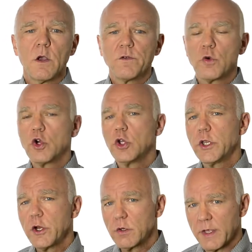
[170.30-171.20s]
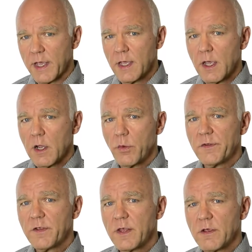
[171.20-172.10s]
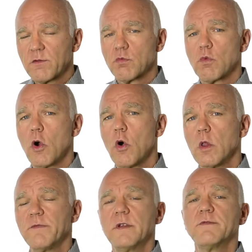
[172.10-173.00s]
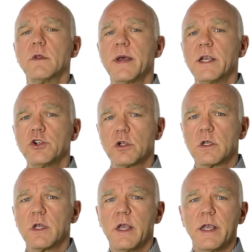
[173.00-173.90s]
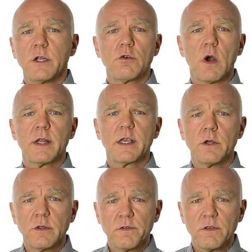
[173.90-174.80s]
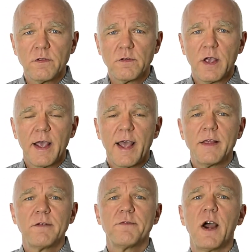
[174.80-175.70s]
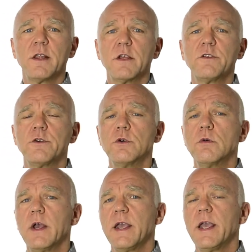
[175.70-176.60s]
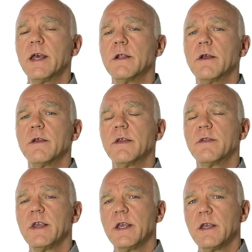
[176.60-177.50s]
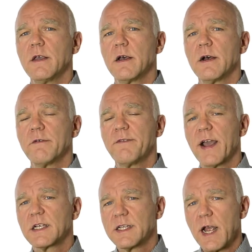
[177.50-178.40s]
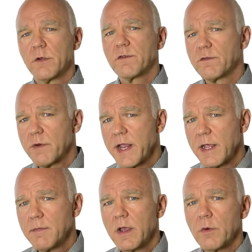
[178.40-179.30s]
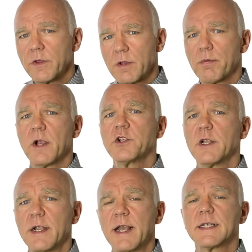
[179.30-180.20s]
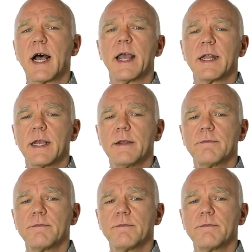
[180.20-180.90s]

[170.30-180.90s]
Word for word: So clearly, we see this role of inflammation in chronic illnesses, and then finally, too, in the effects downstream with depression and anxiety.